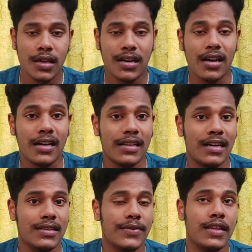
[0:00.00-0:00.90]
target,
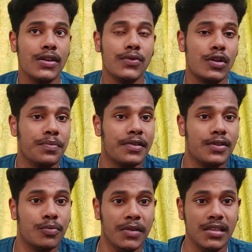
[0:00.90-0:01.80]
that is whether you want to
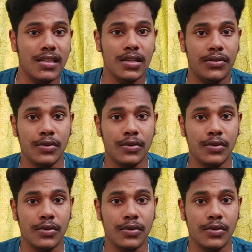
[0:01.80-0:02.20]
pursue PG,